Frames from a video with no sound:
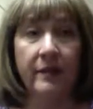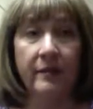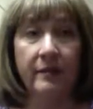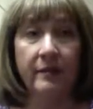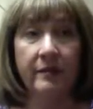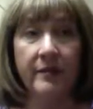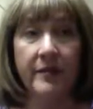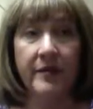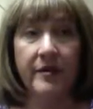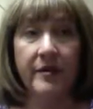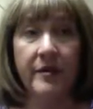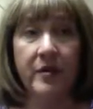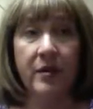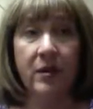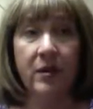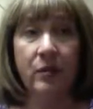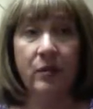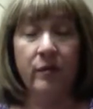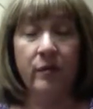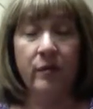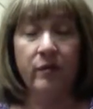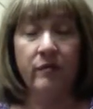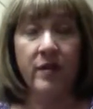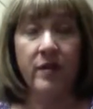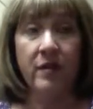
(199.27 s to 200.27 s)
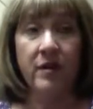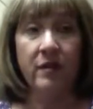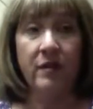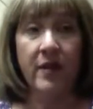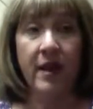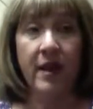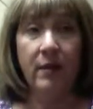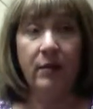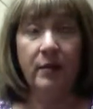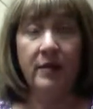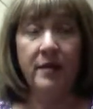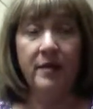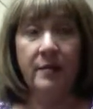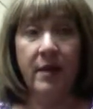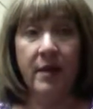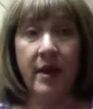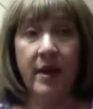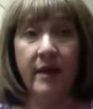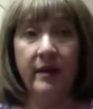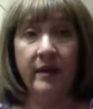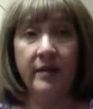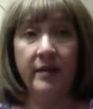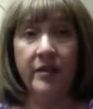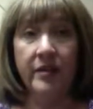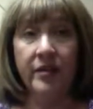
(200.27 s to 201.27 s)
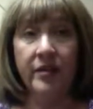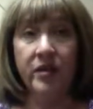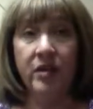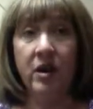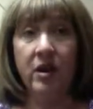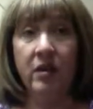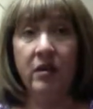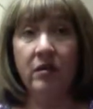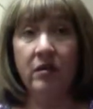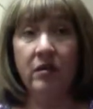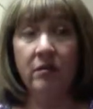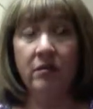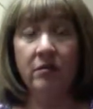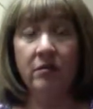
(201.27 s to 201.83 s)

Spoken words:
so, that was my start.